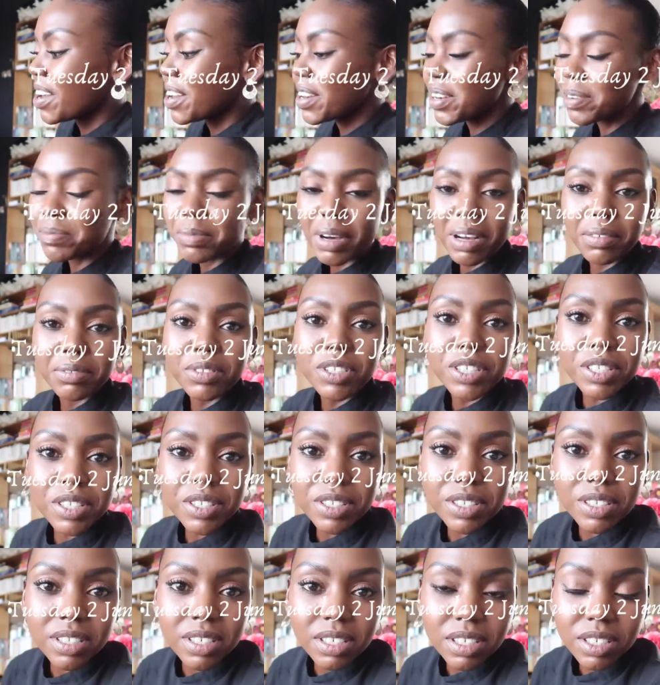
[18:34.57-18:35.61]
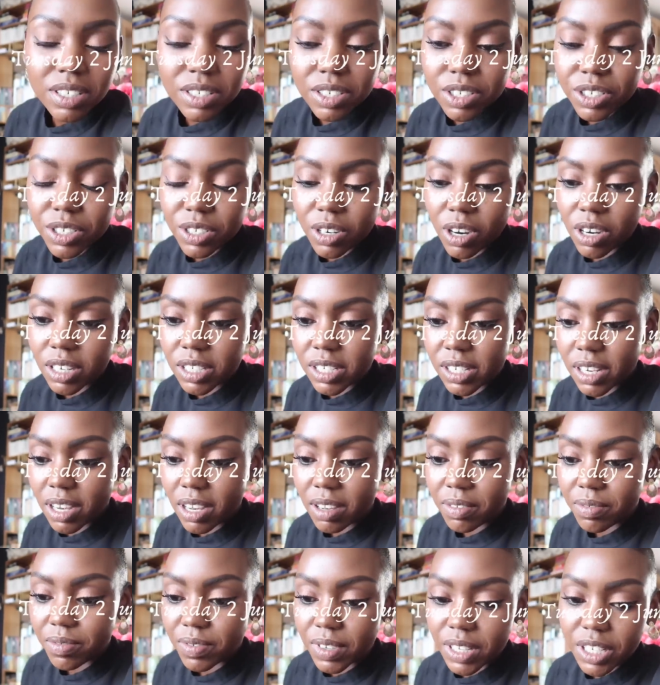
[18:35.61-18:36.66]
um, I've just shot
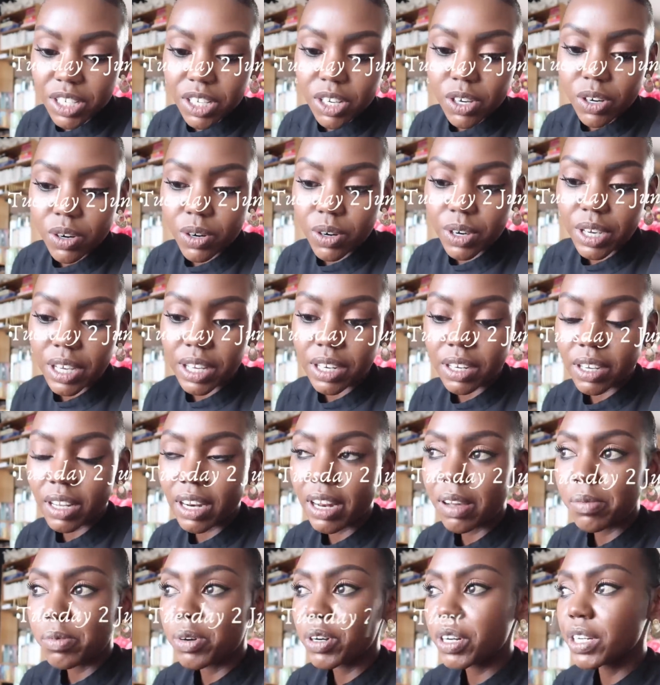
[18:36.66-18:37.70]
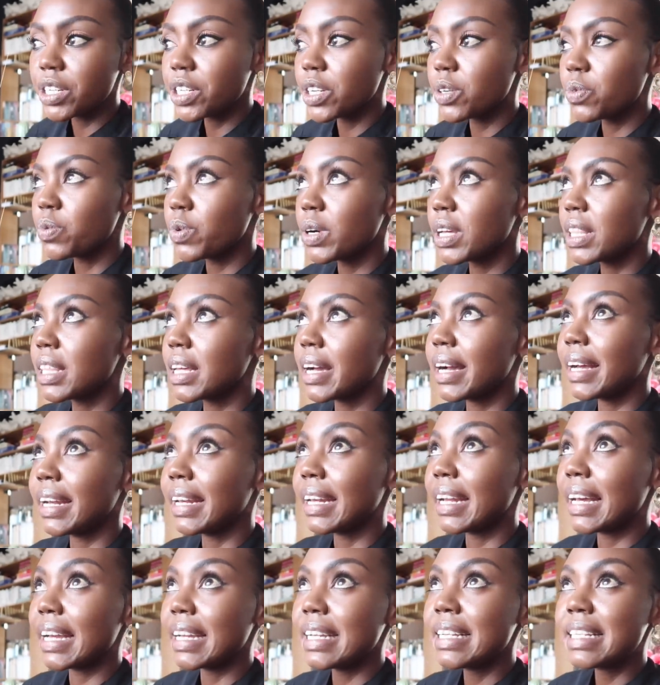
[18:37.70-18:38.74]
a video in collaboration with
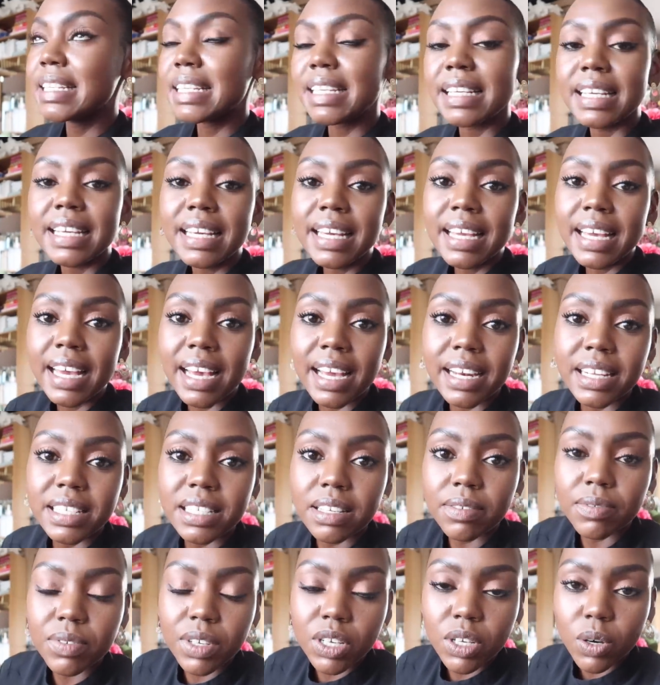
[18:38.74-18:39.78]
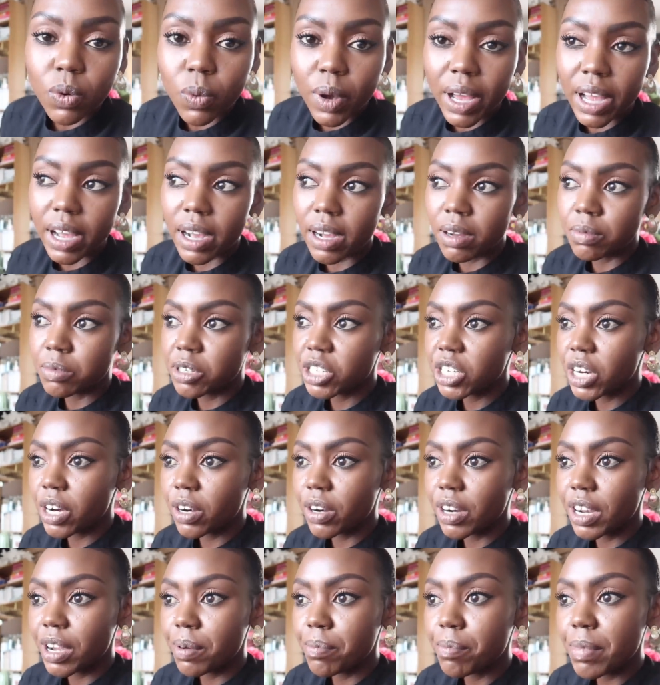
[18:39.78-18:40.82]
Alight and it's a video where I'm
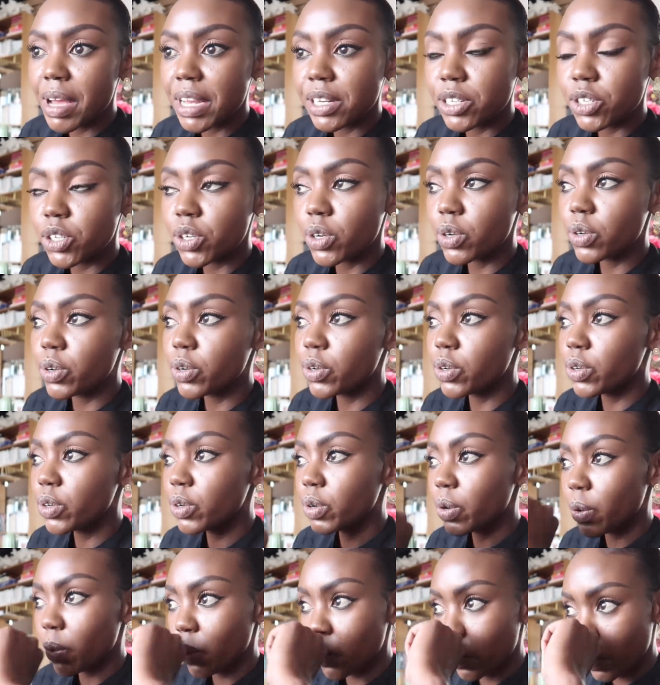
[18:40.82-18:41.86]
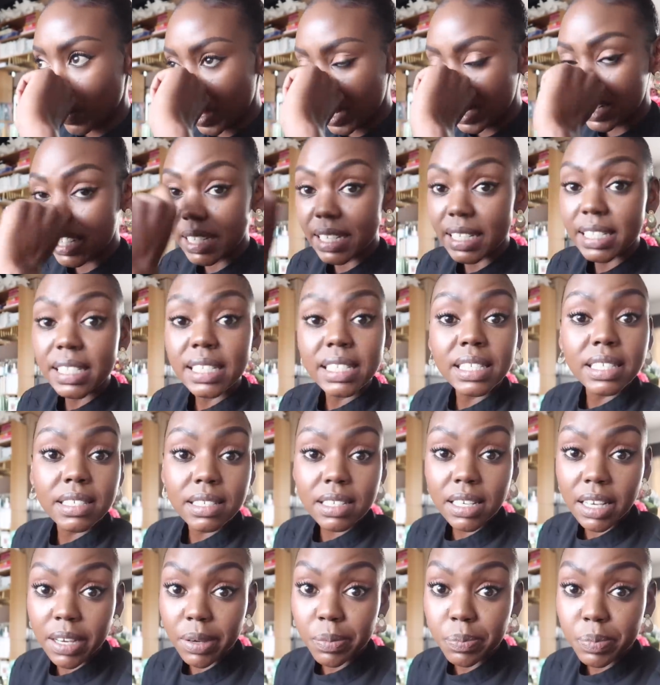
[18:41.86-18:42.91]
sharing mental wellness
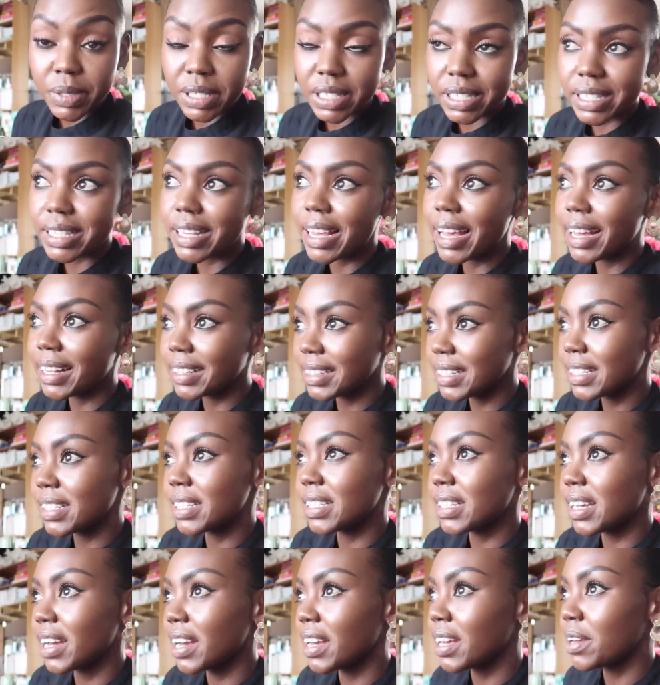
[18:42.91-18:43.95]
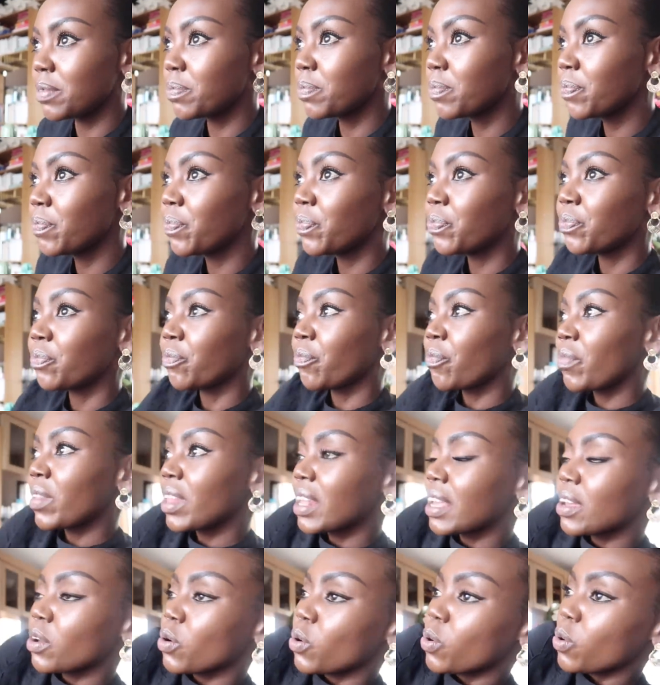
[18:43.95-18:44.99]
tips at this time.
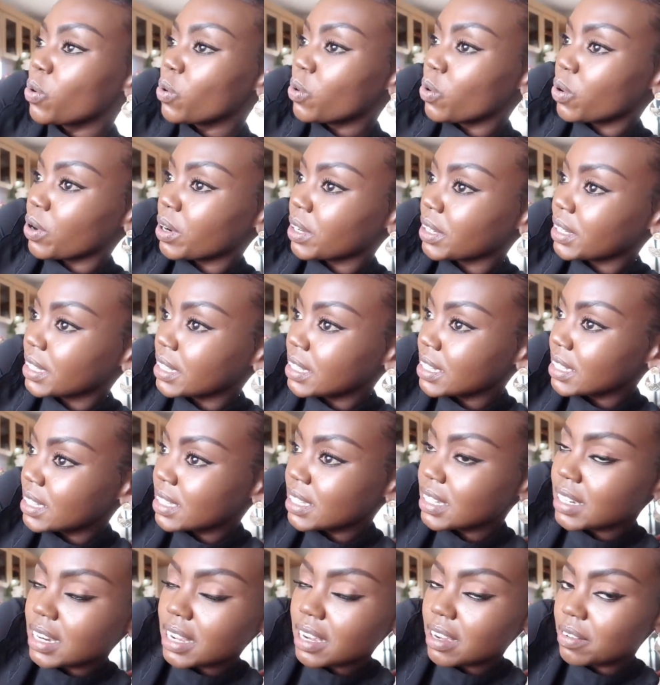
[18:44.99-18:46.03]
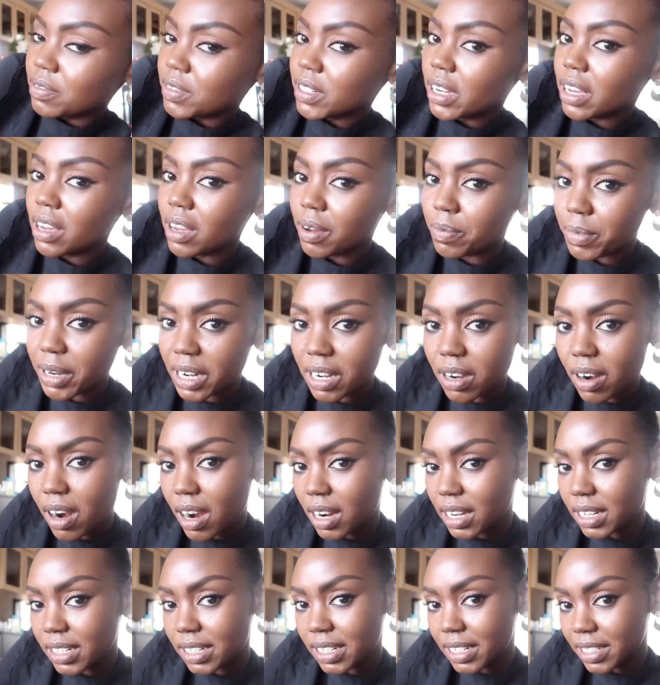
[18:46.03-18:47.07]
Whew, it's the day after
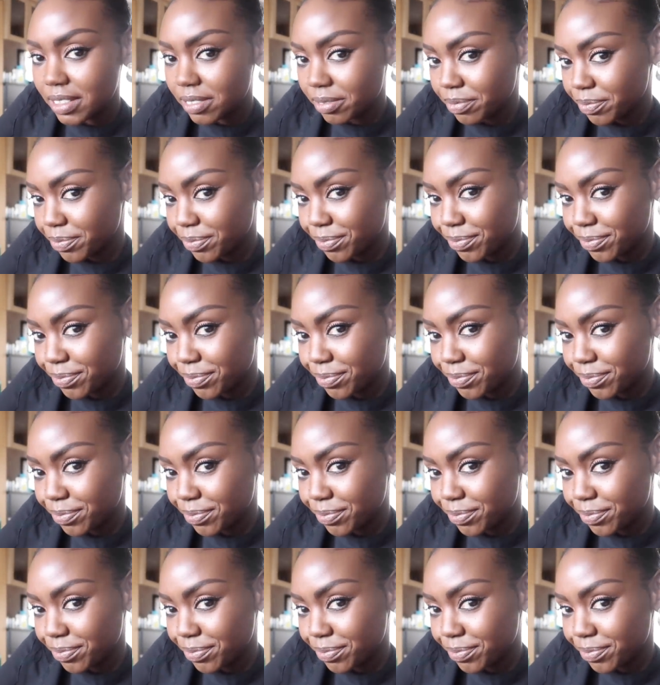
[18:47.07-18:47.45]
Madaraka Day.